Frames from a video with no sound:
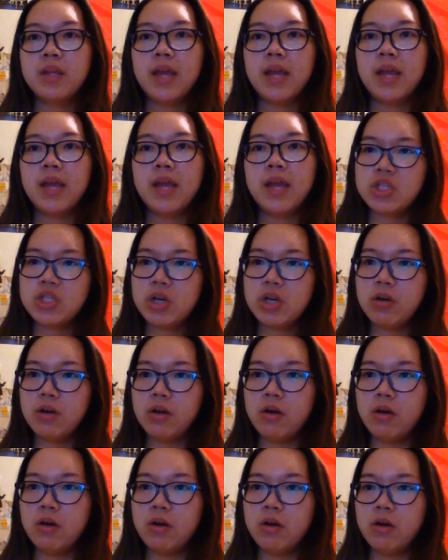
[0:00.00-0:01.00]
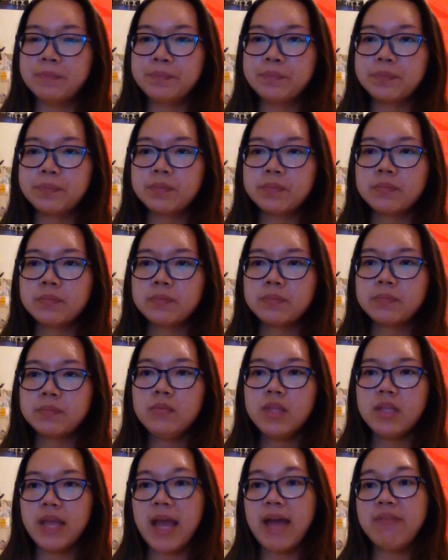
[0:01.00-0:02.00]
anecdotal
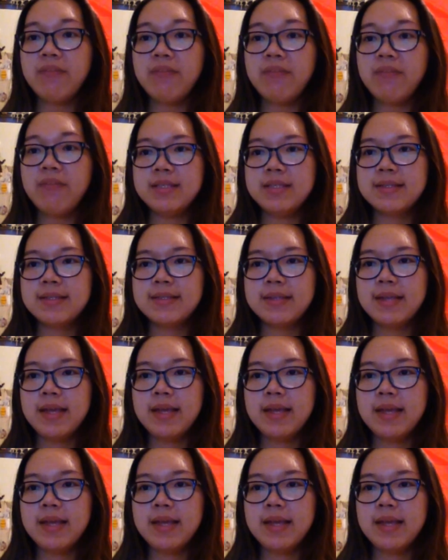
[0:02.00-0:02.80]
evidence.